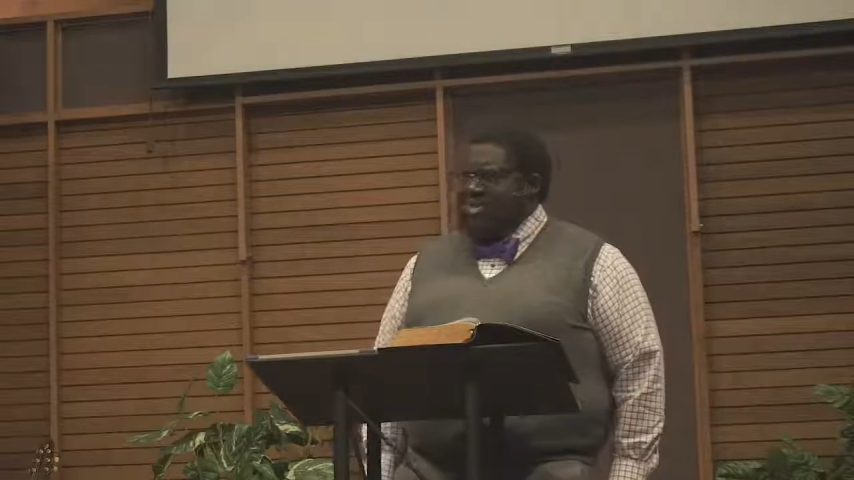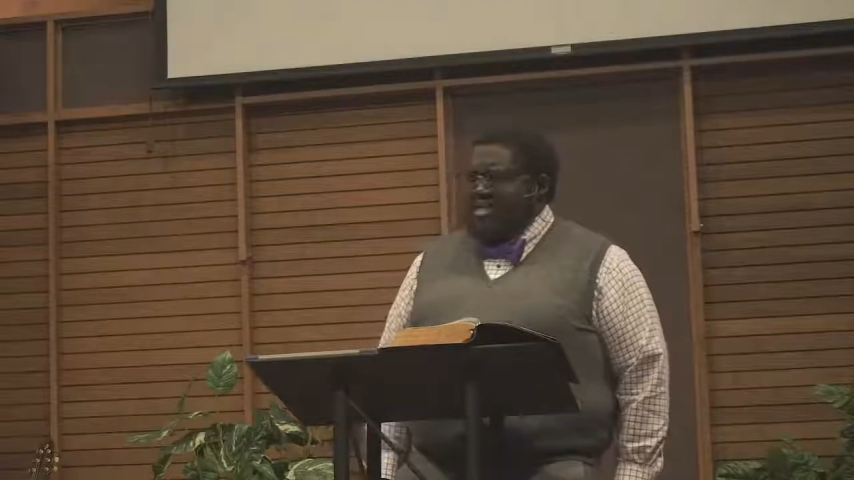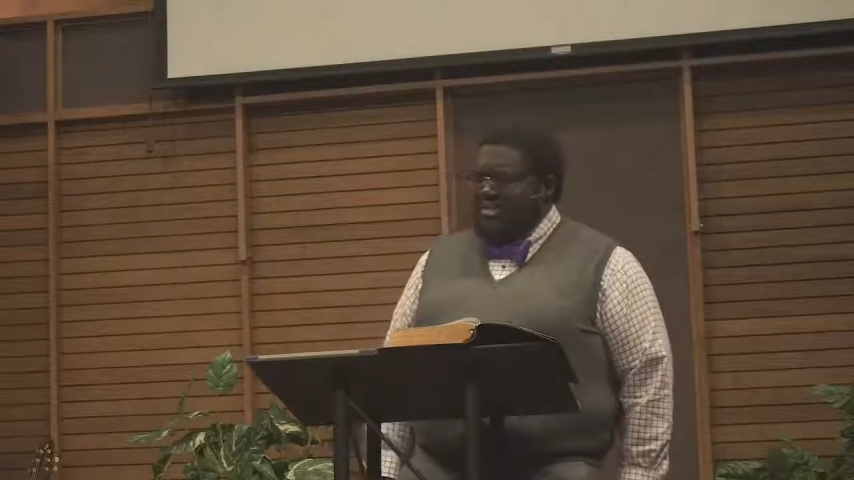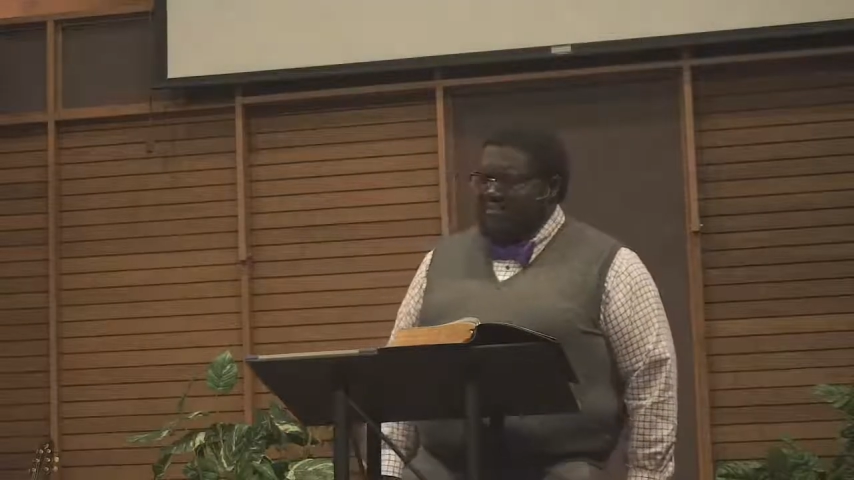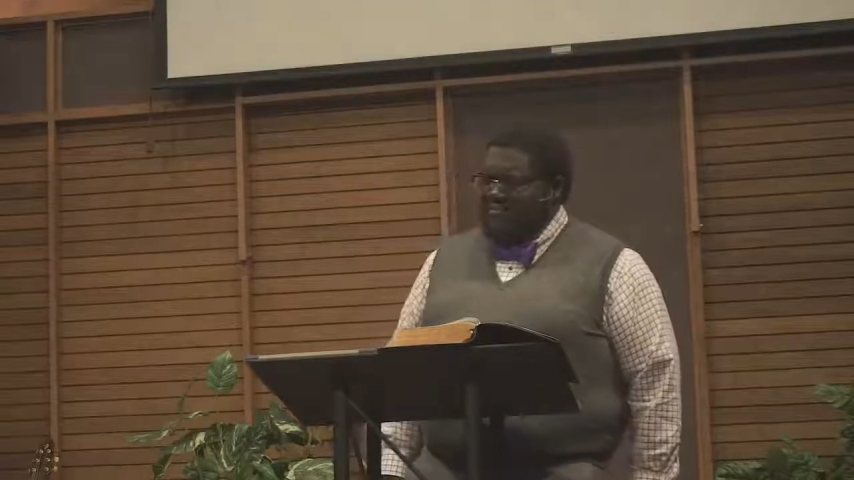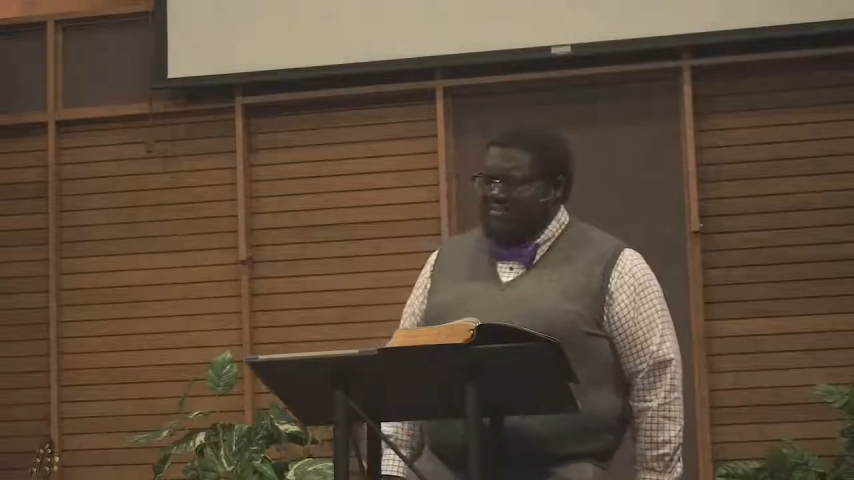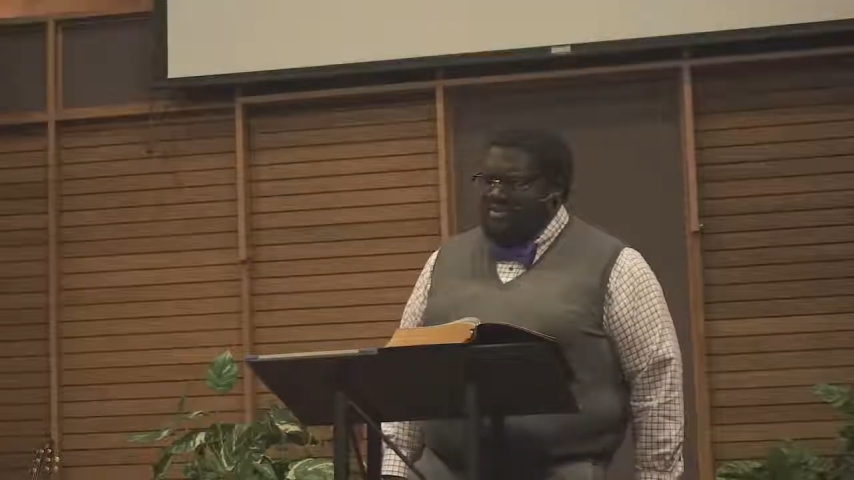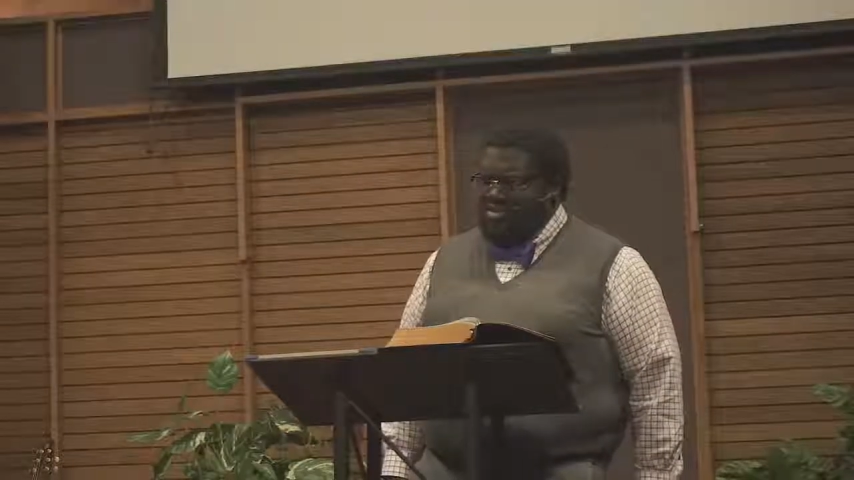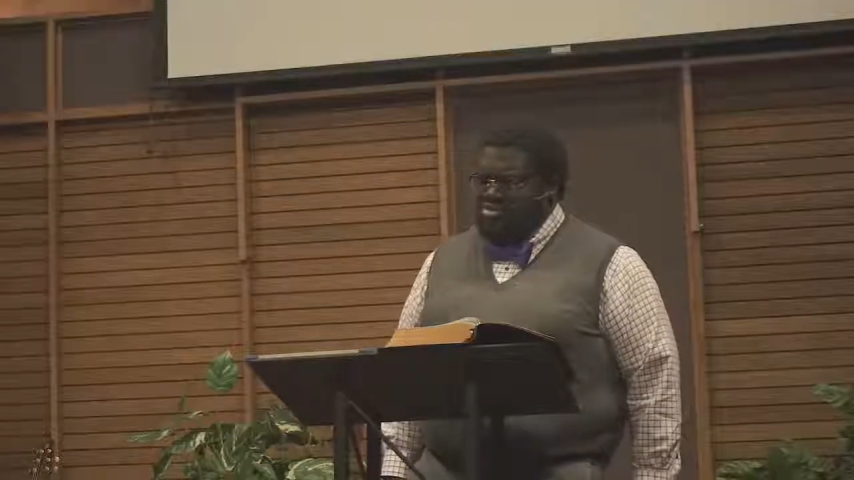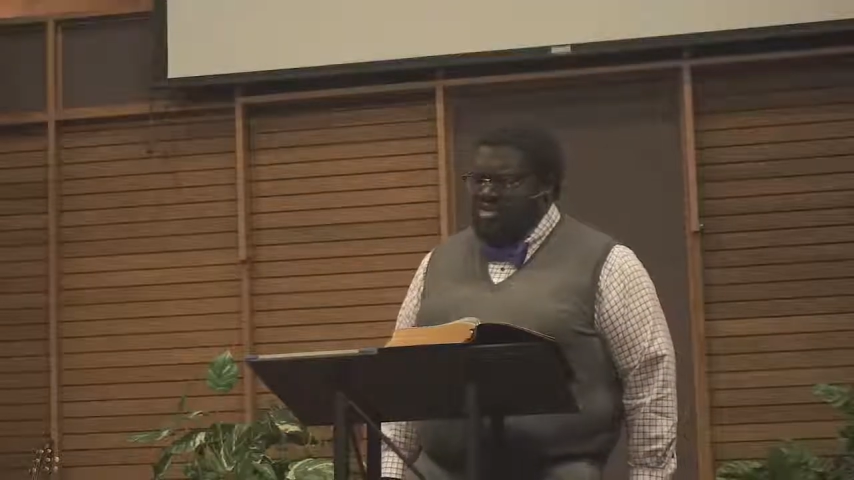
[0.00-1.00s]
eating from this
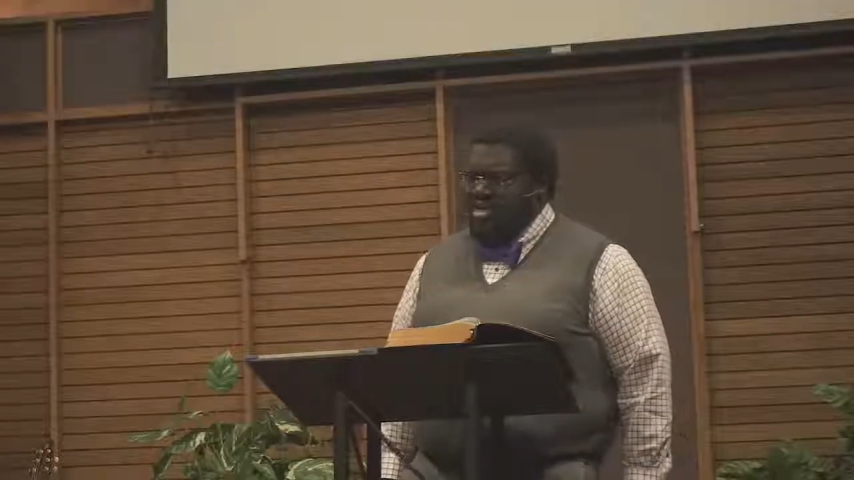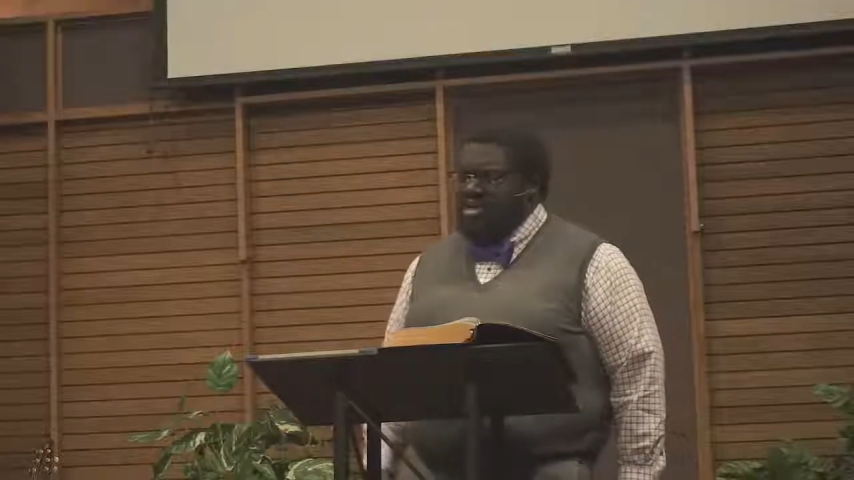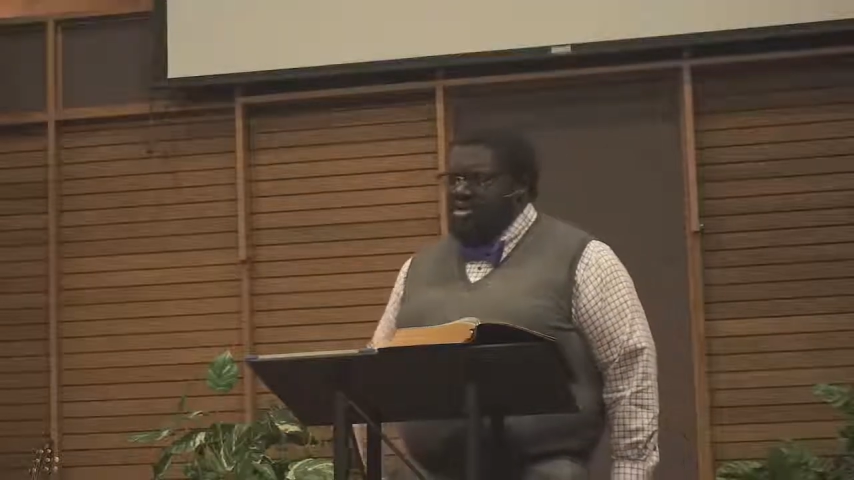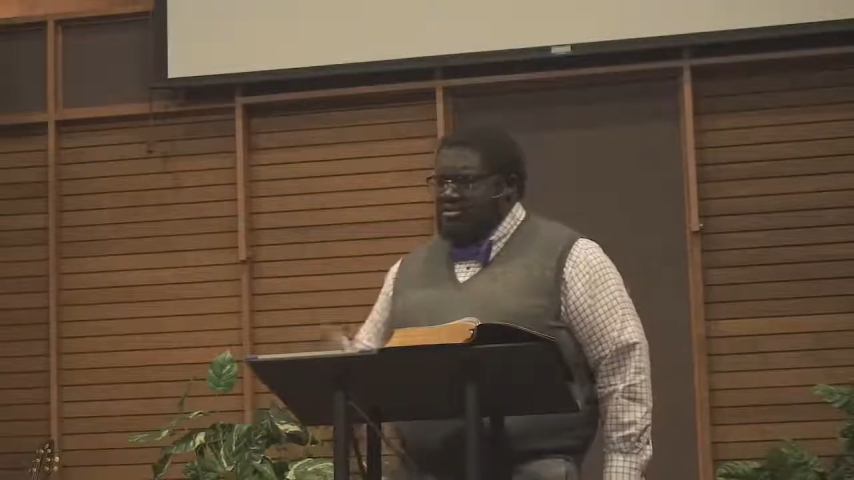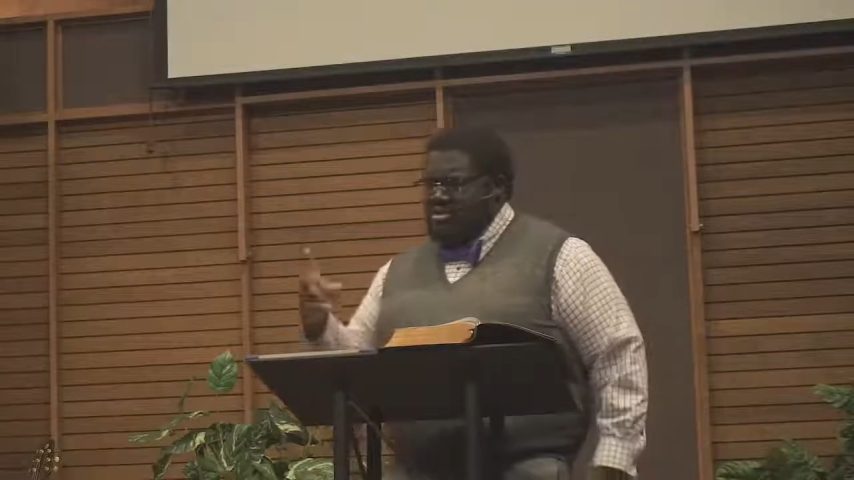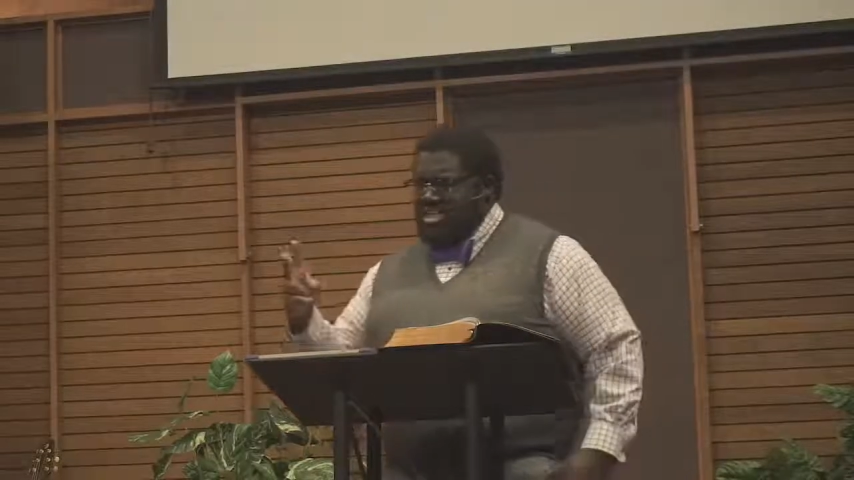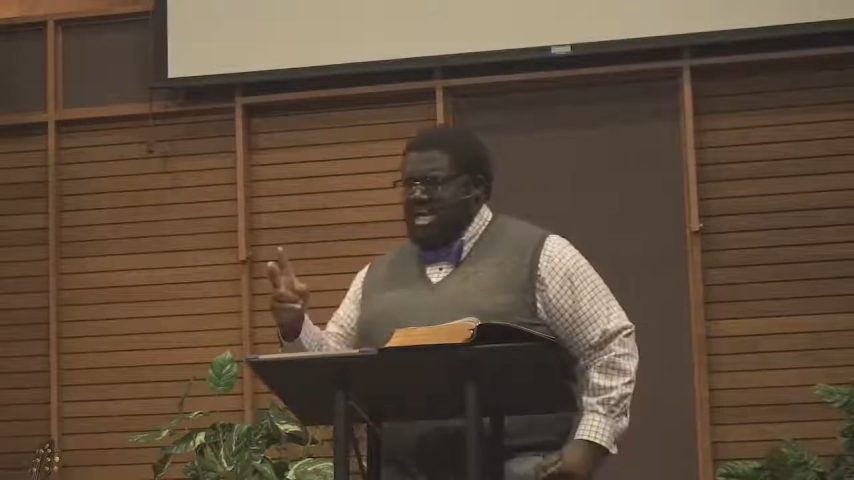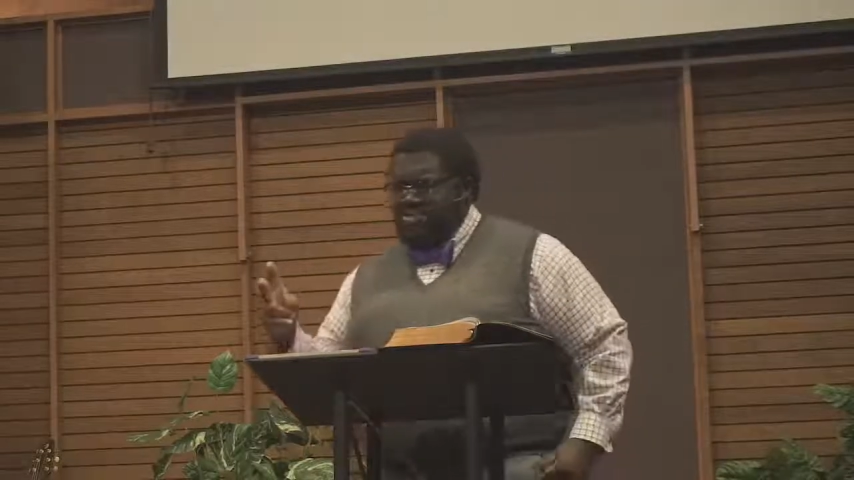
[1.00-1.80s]
tree. Did you catch the